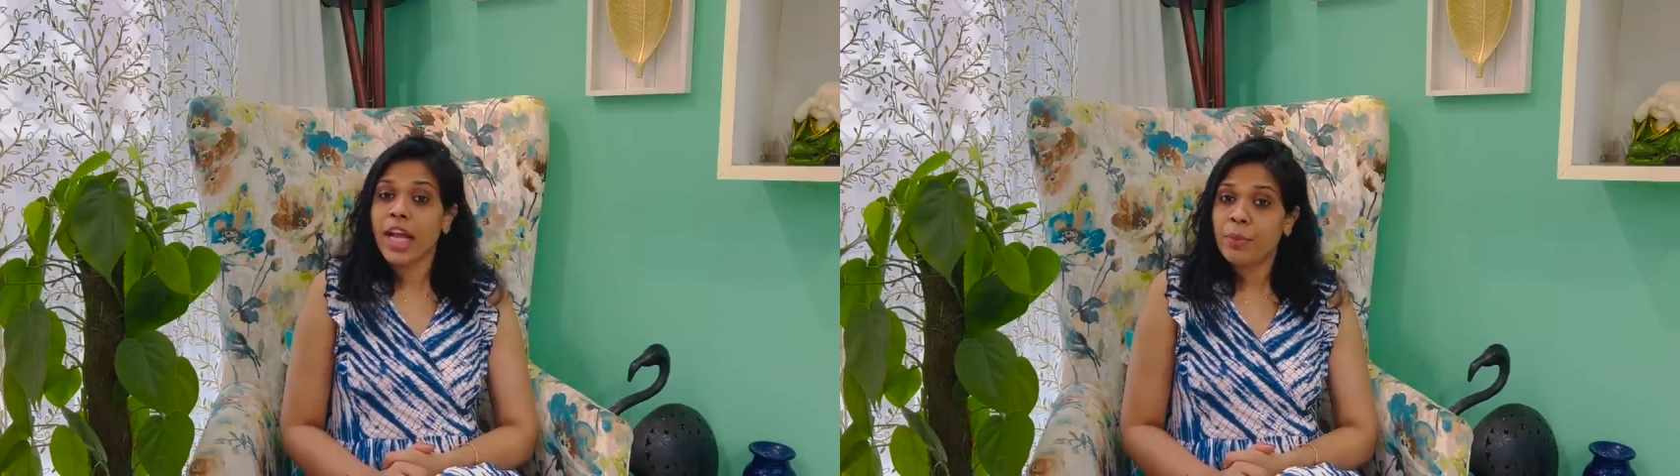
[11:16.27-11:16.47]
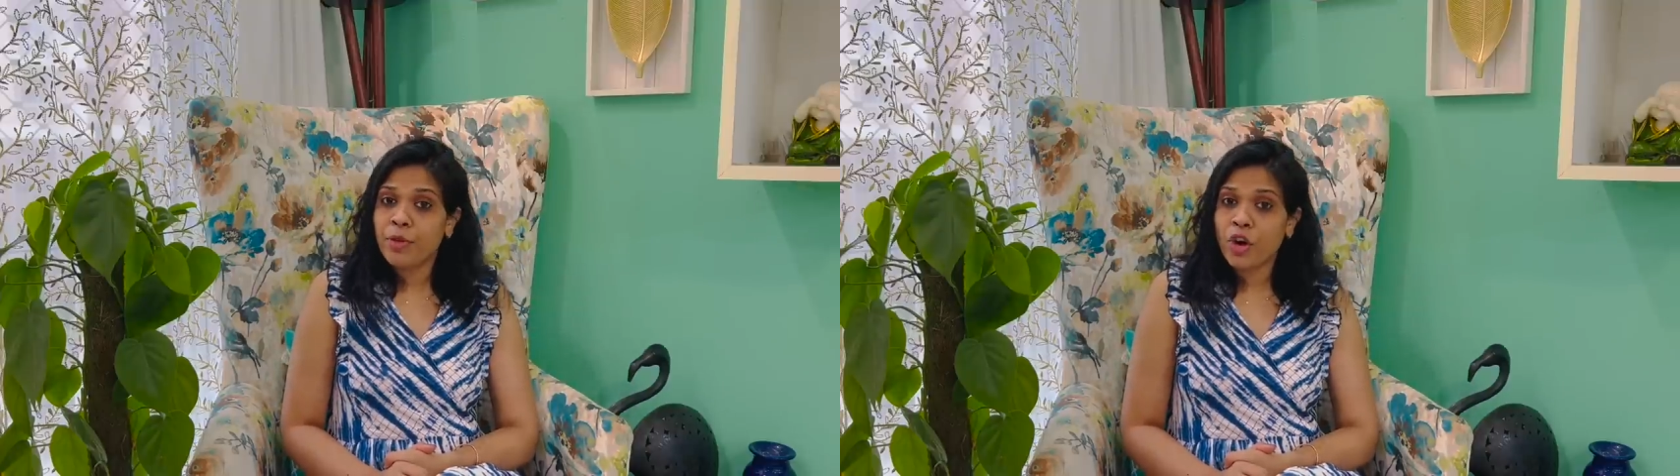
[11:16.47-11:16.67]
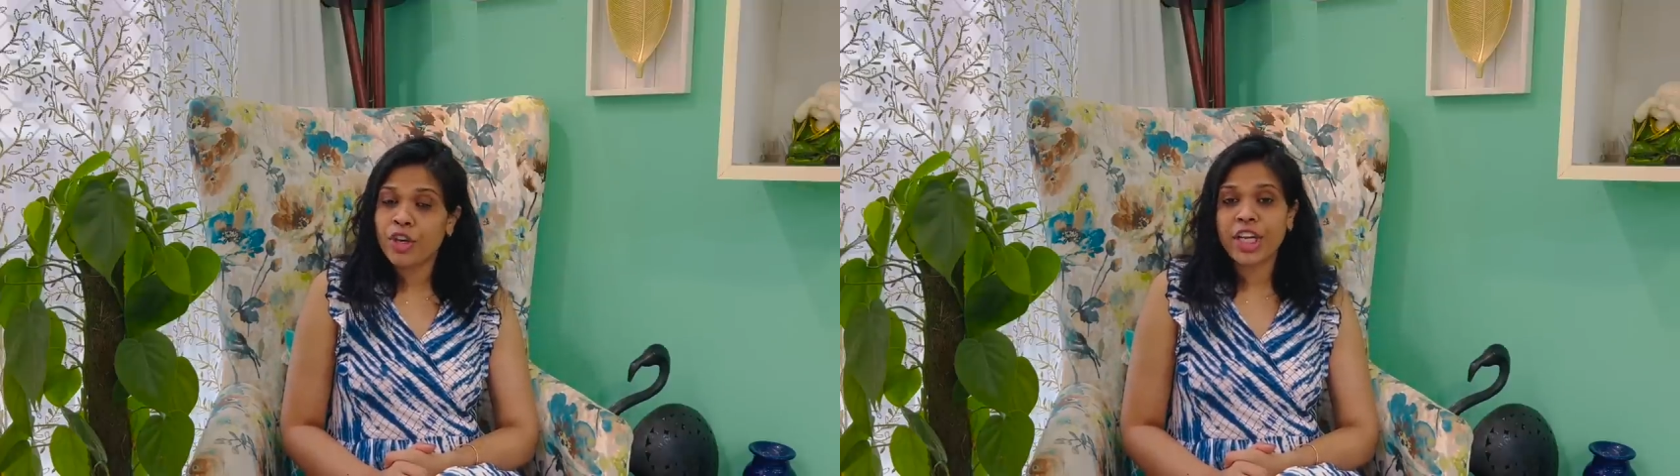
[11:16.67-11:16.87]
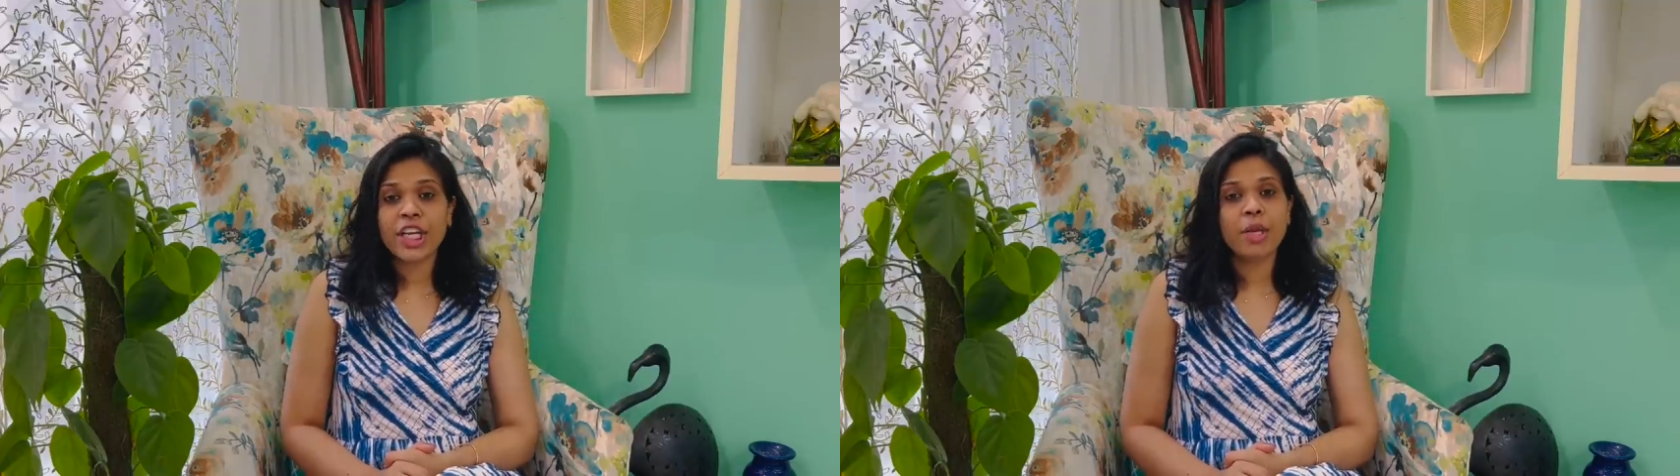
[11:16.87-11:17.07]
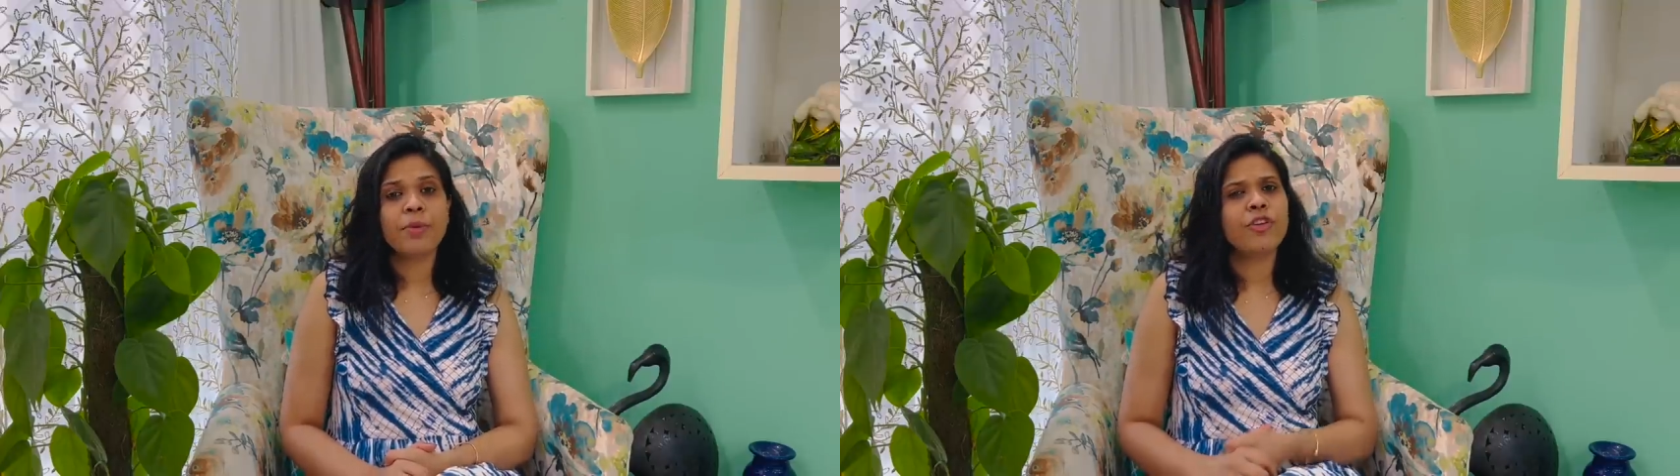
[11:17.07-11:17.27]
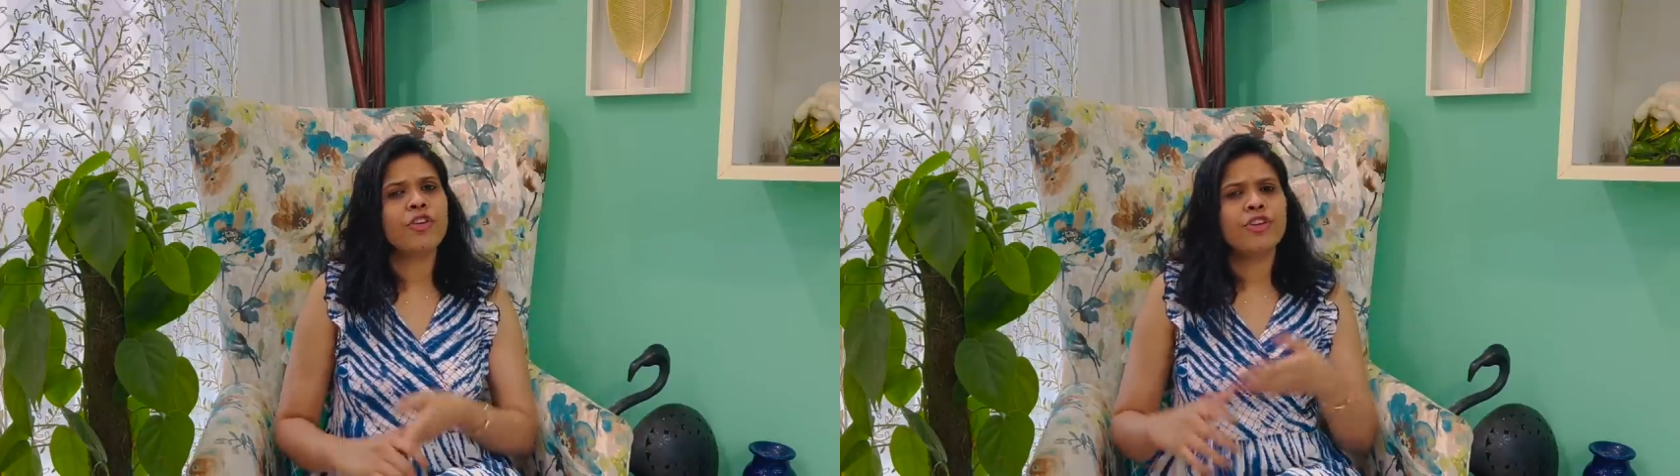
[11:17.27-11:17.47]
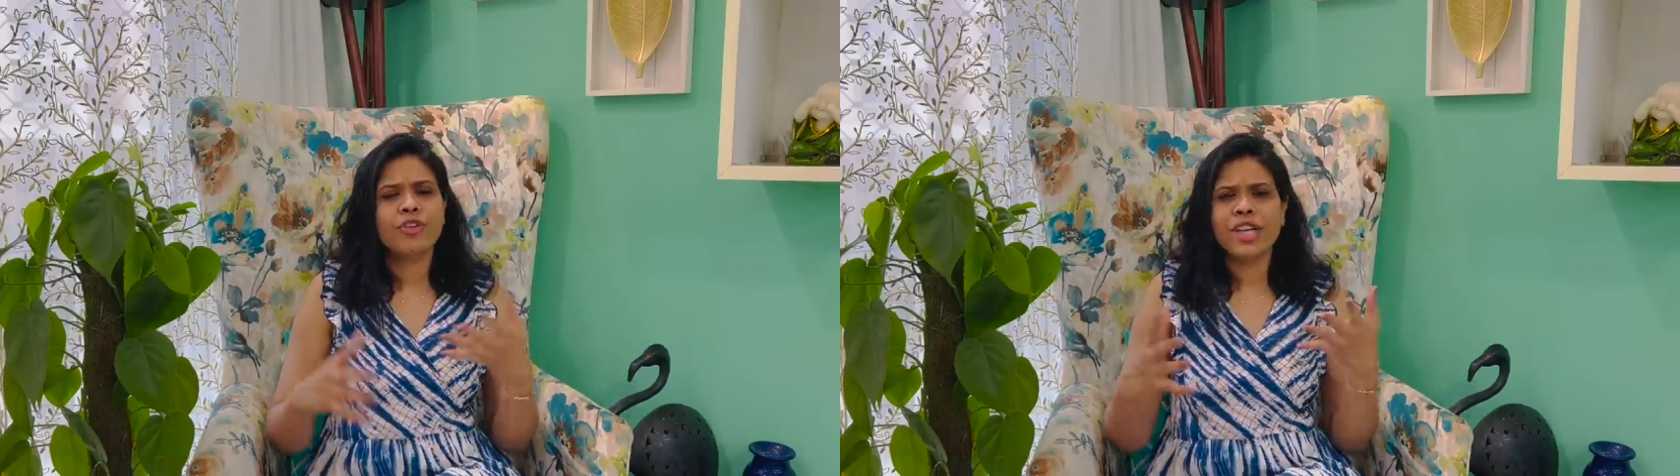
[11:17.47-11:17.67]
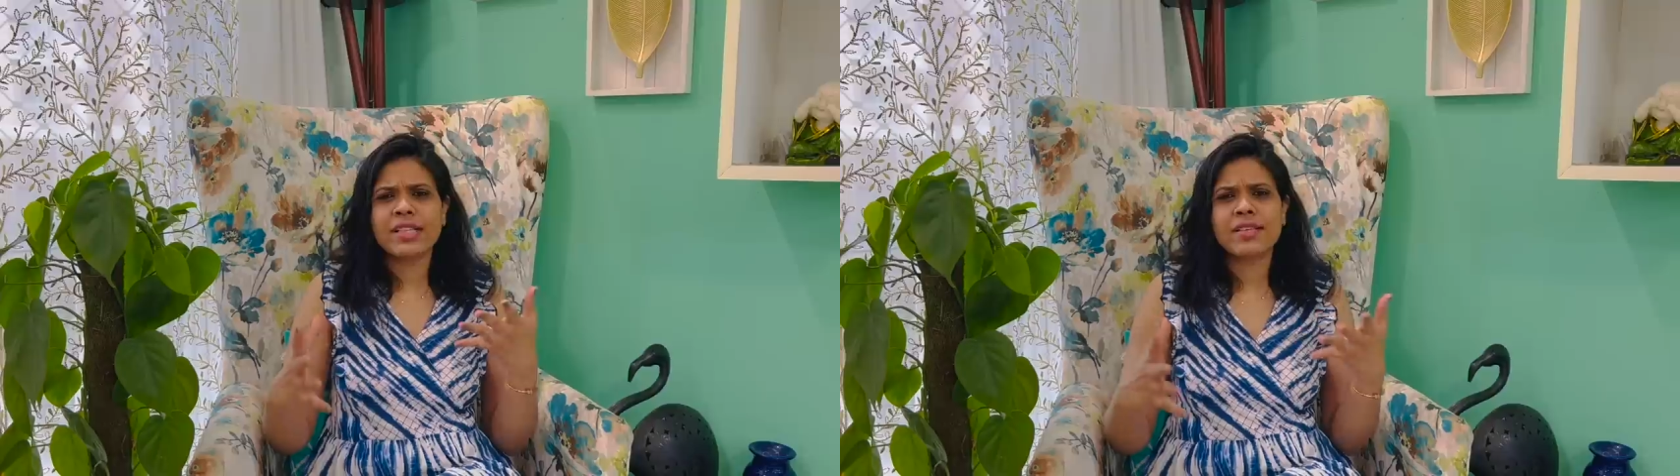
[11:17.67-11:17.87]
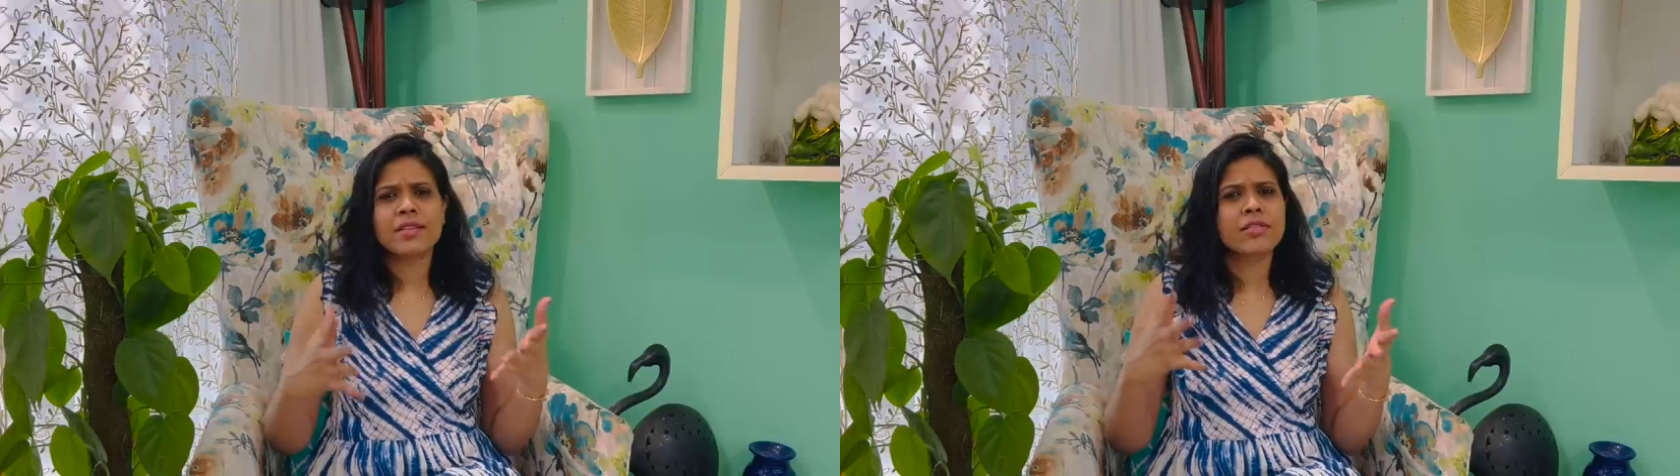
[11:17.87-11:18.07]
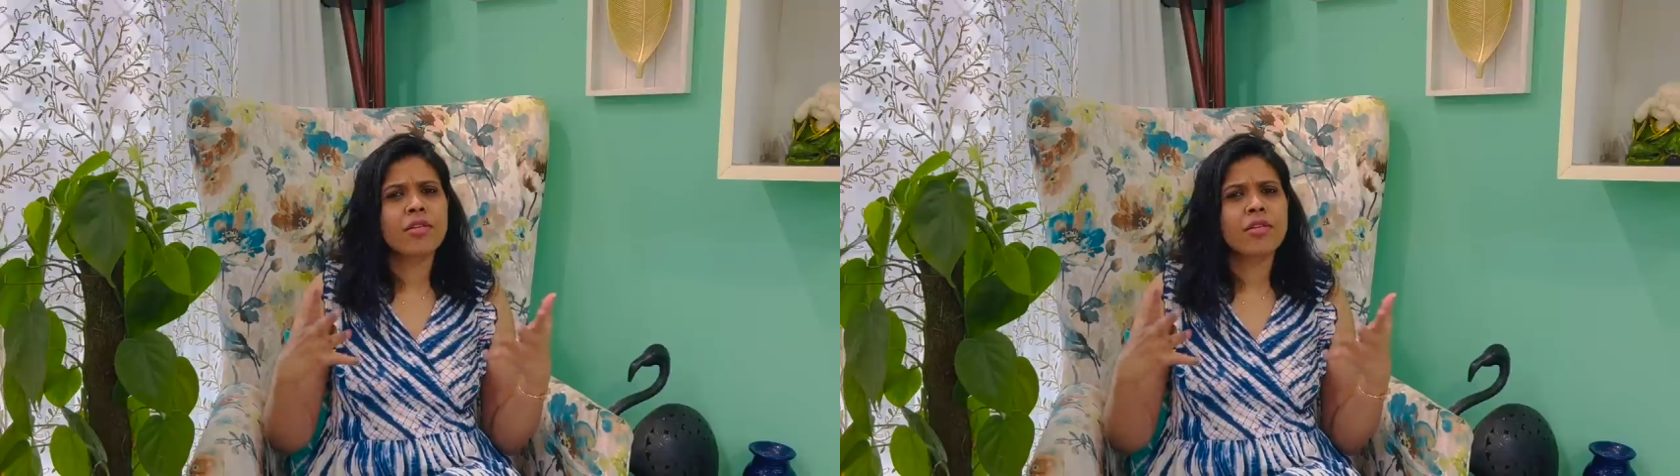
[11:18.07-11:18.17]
help you out in keeping your utensils,